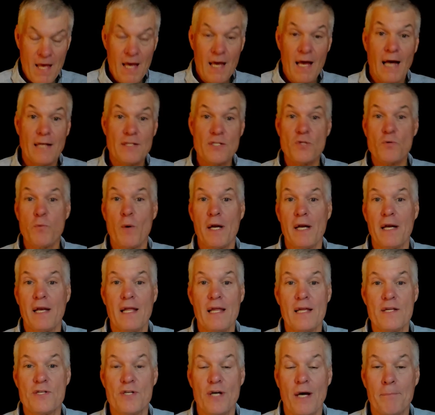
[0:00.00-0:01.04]
I just wanted to
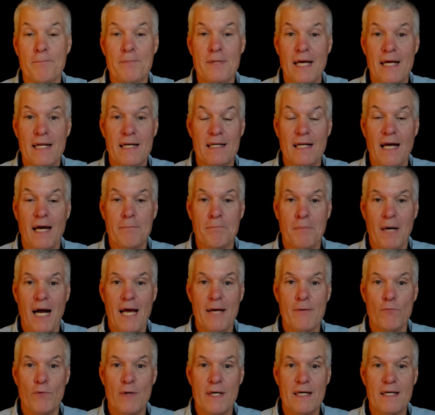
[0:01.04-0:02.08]
get you updated on my
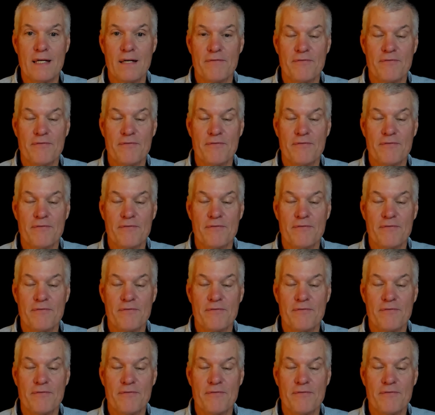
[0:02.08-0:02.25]
week.